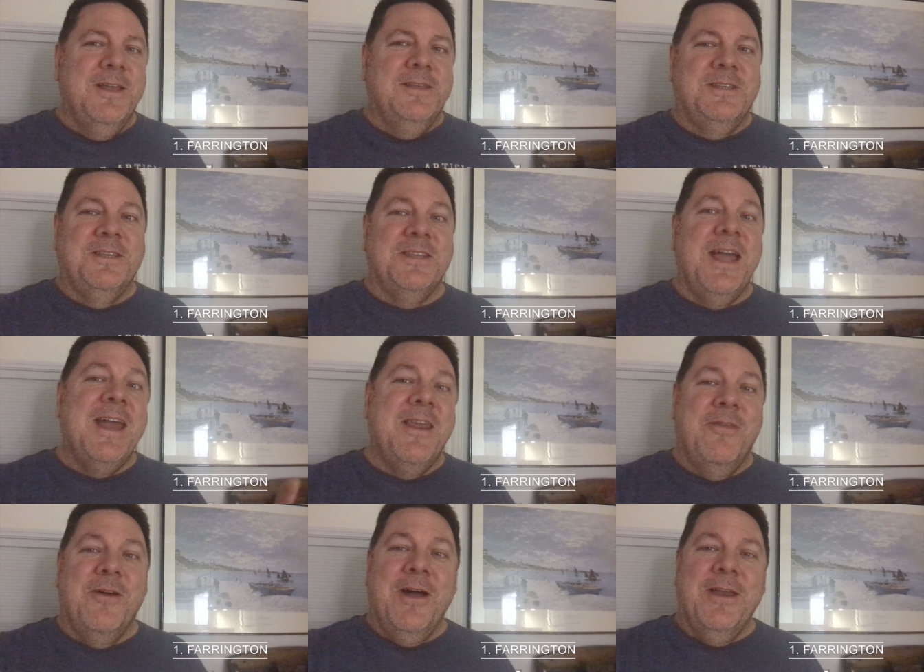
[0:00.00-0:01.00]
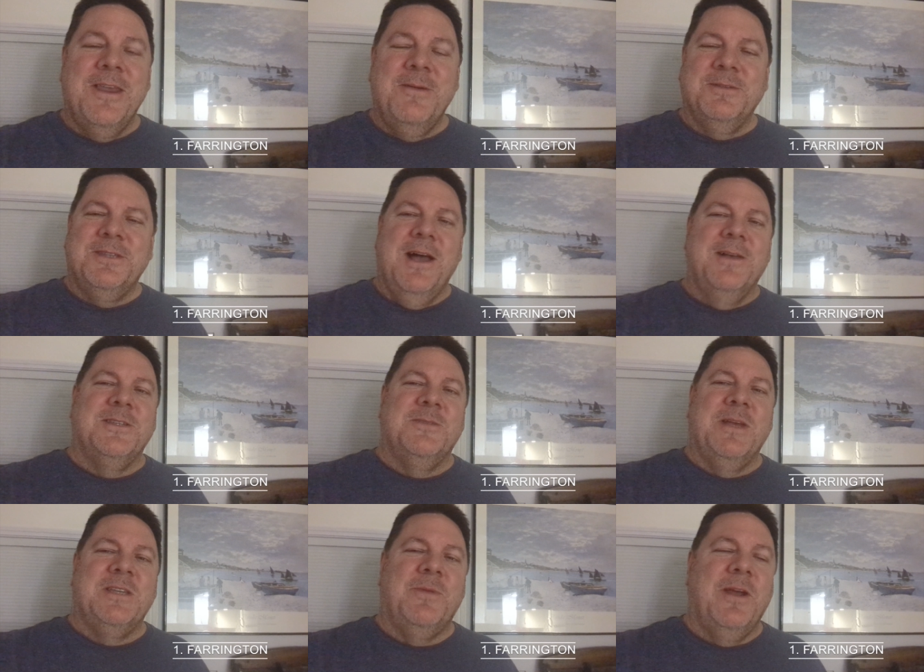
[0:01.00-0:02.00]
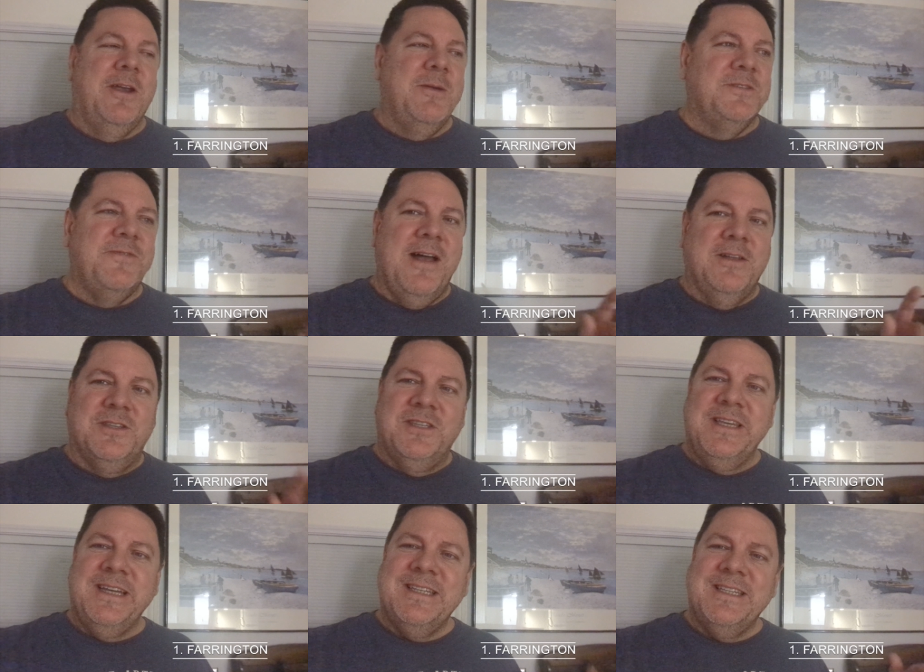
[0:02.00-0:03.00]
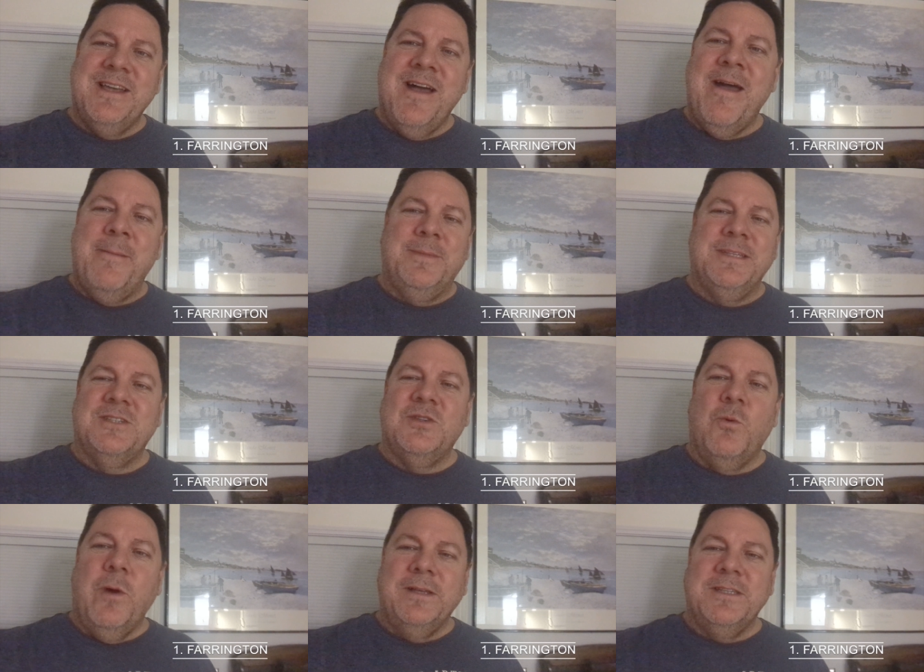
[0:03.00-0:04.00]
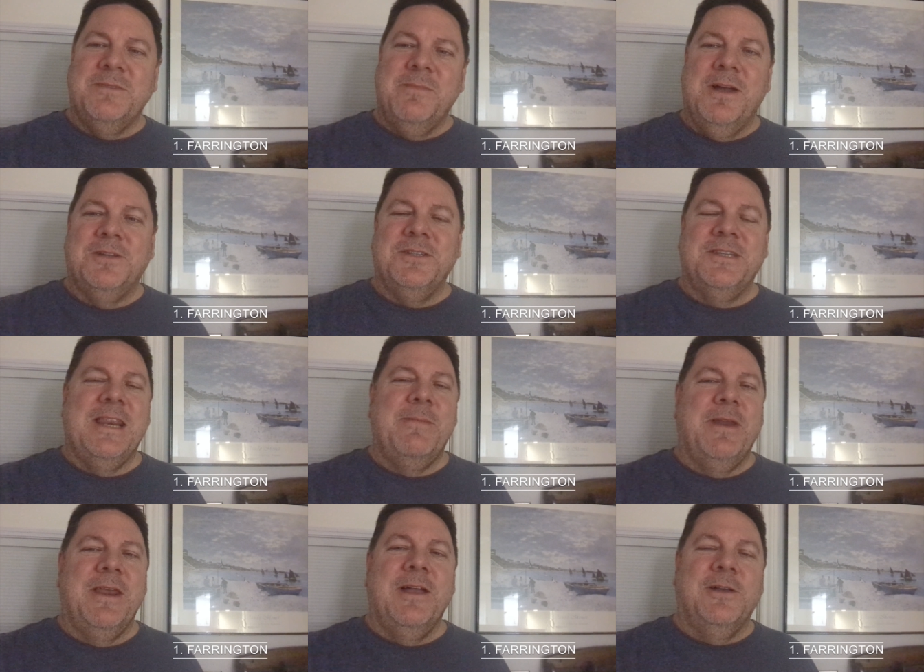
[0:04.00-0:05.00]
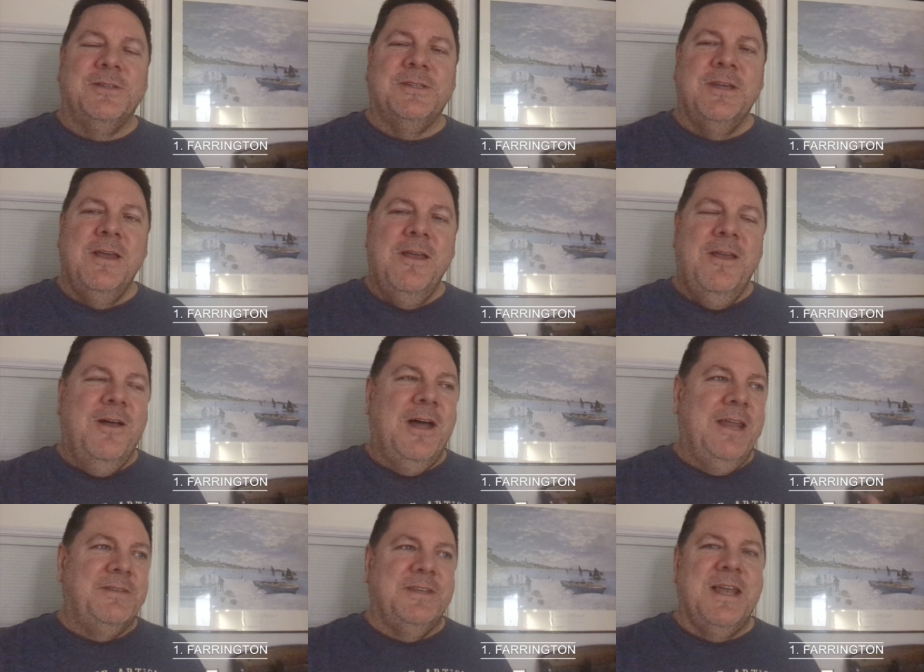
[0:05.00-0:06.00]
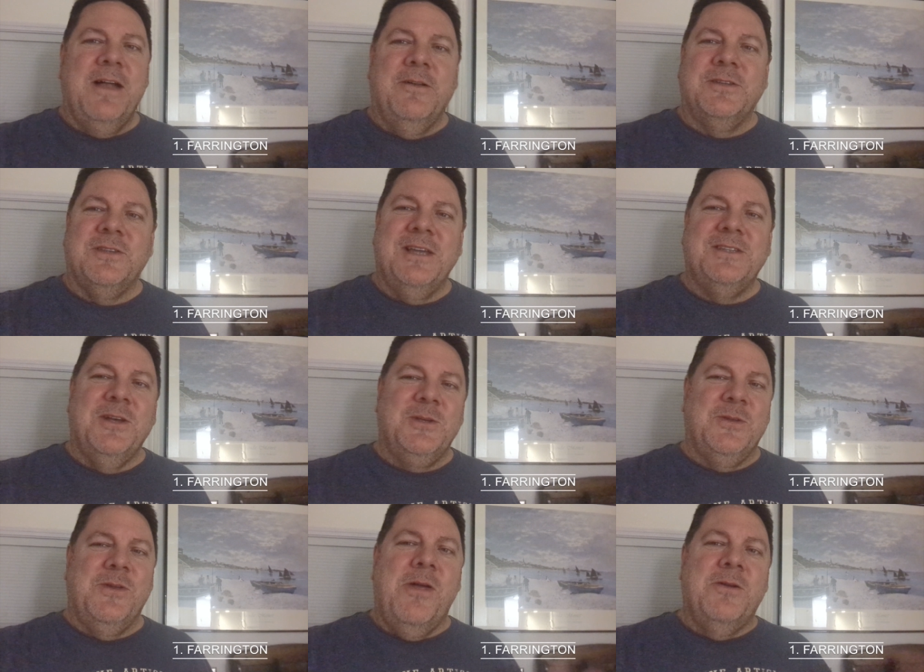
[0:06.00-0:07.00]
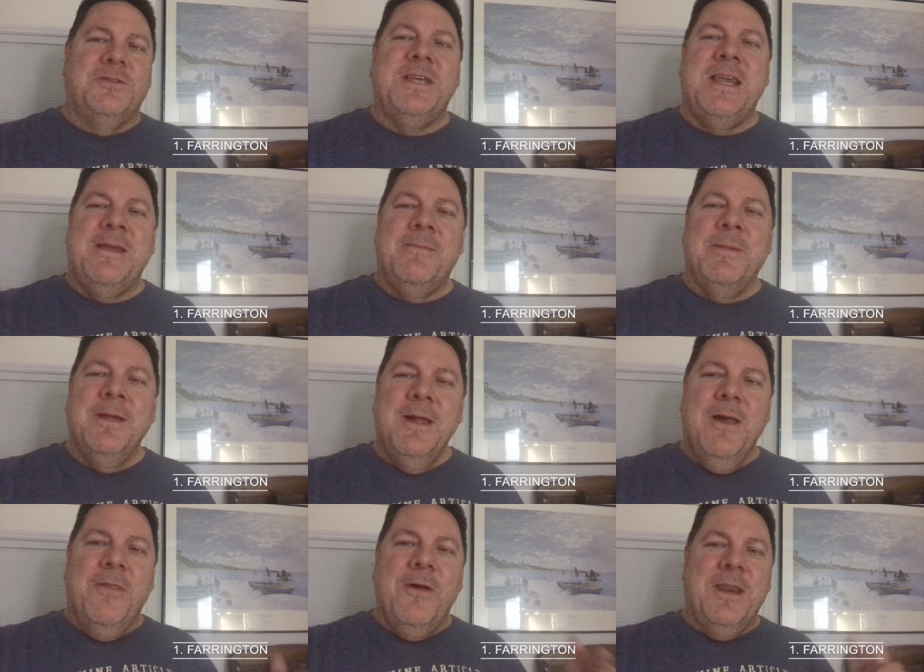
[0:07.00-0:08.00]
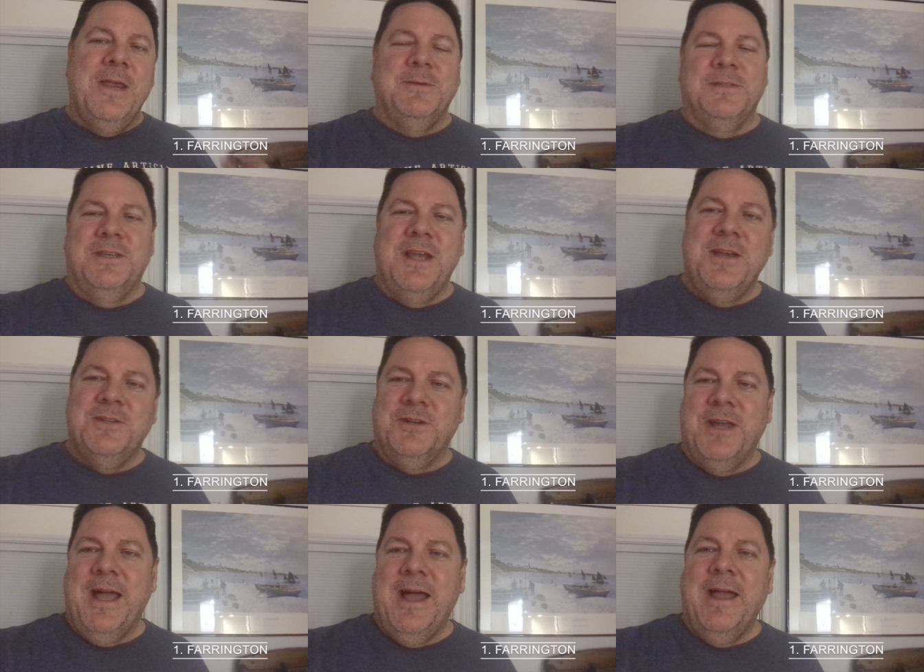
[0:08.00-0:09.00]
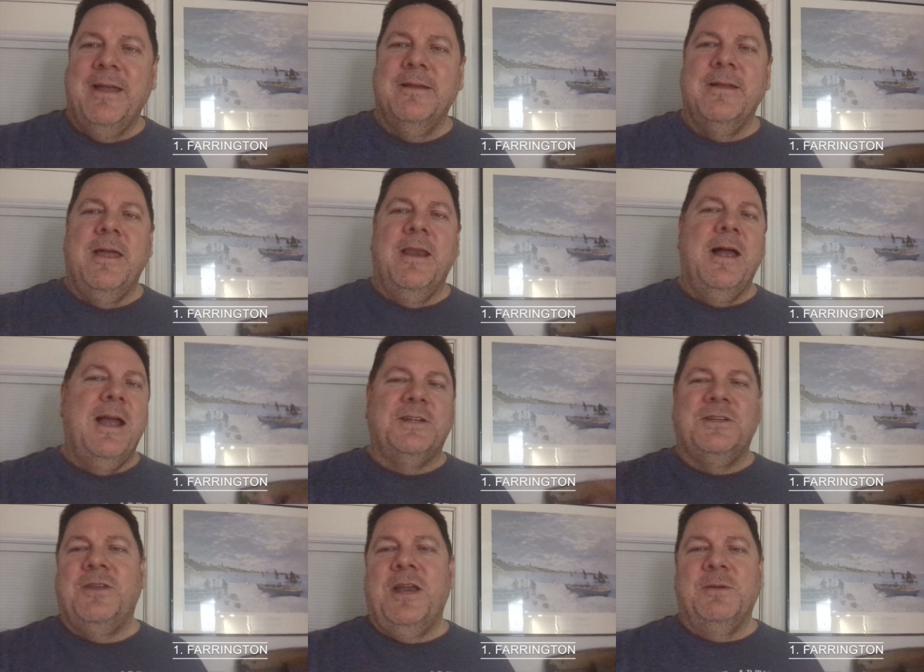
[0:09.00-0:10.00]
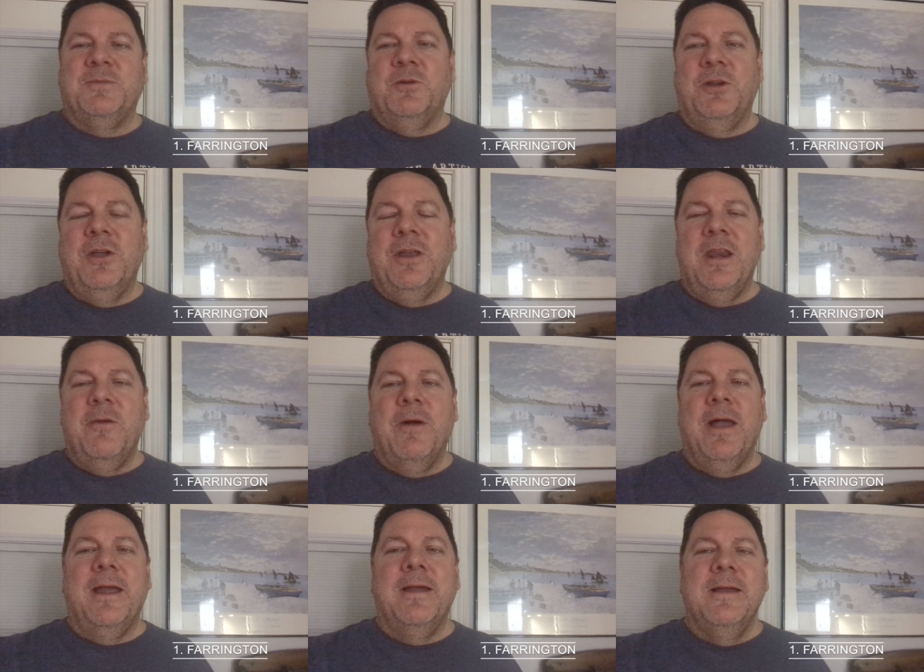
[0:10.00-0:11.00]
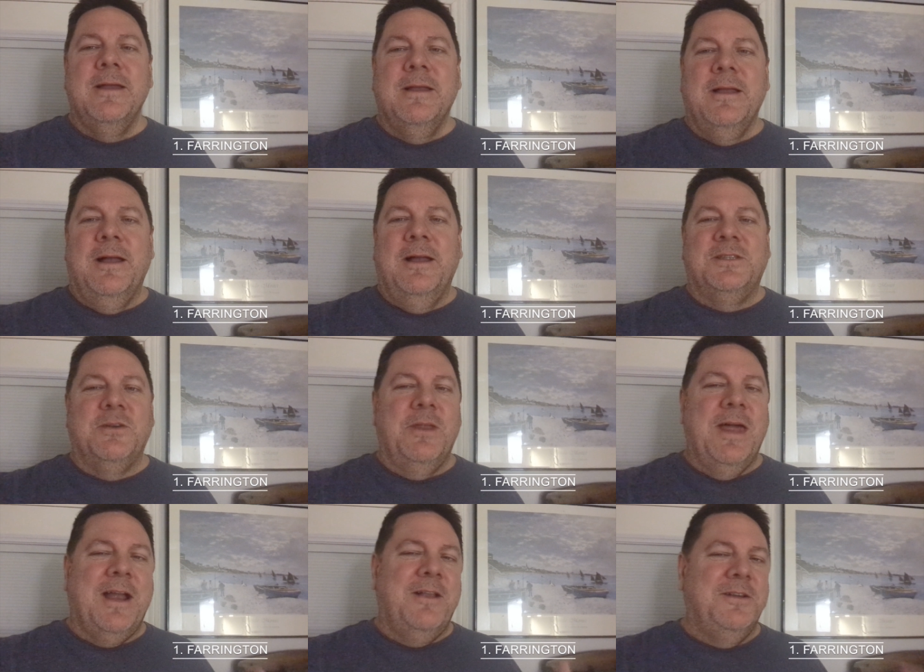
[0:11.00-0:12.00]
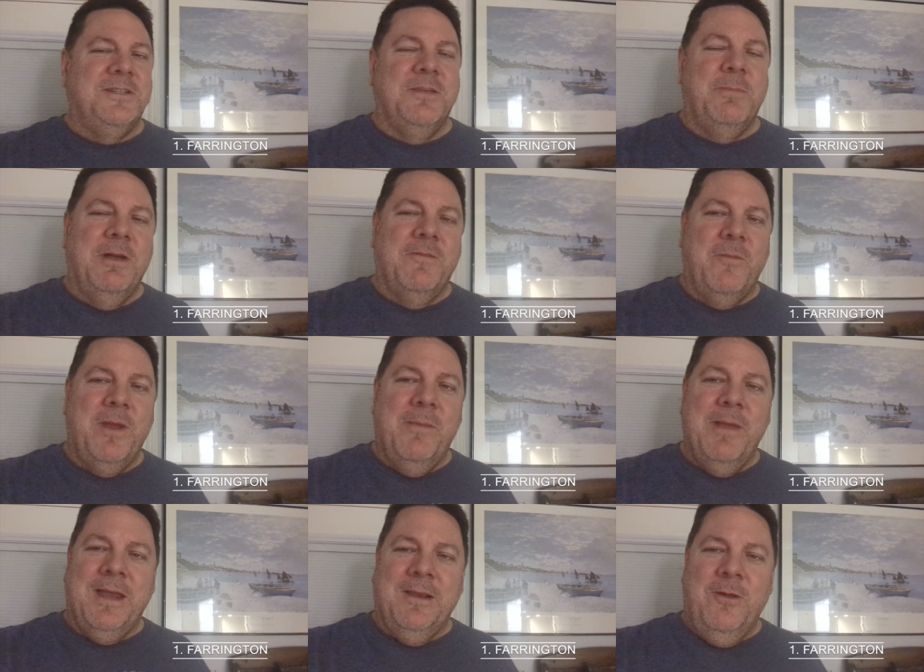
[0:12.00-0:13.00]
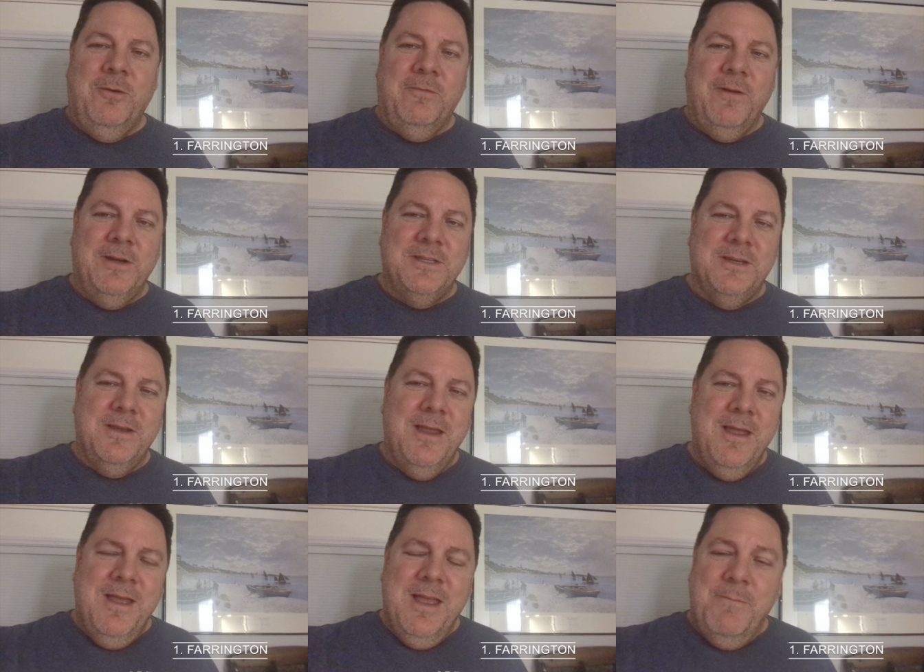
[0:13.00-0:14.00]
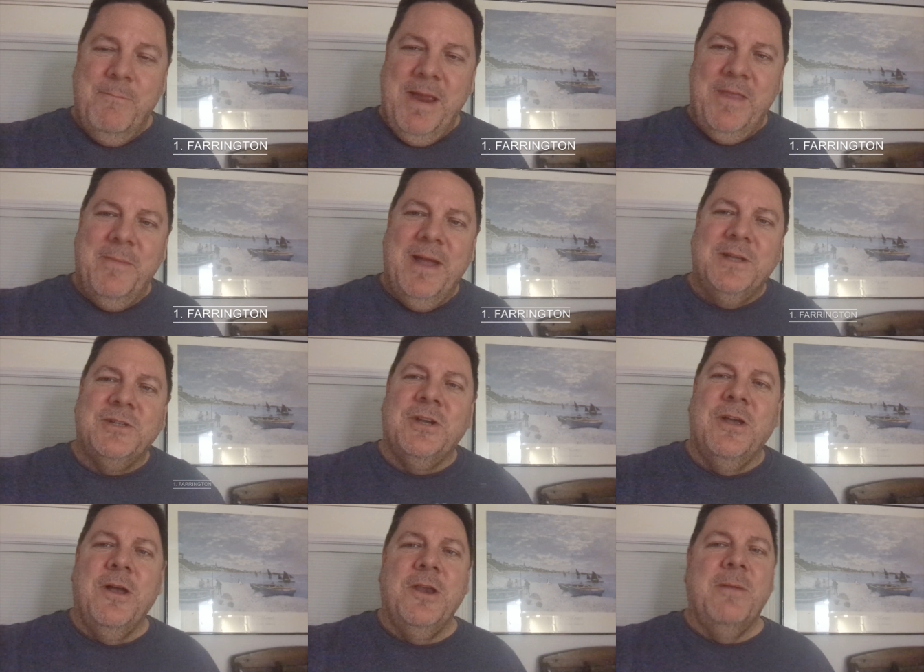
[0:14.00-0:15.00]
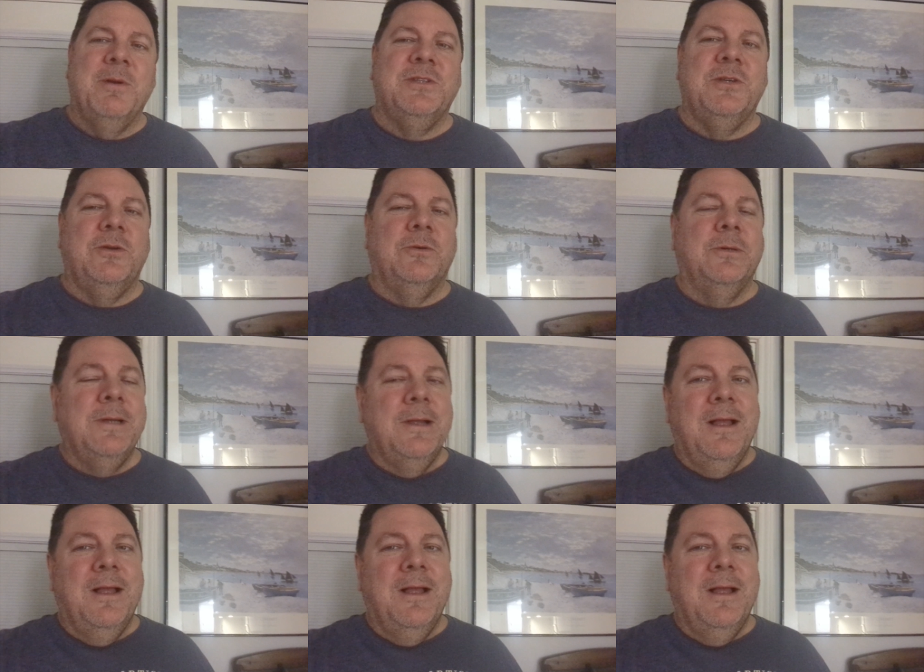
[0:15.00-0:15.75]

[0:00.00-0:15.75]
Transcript: Cincinnati thought he was Dallas's best player. He was fouled six times. That's twice as much as anybody else on FC Dallas. So that tells you the other team thought he was the danger guy, and I actually thought he was pretty good anyway. Uh, so that clinched the bill for me on making Logan Farrington man of the match. Number two,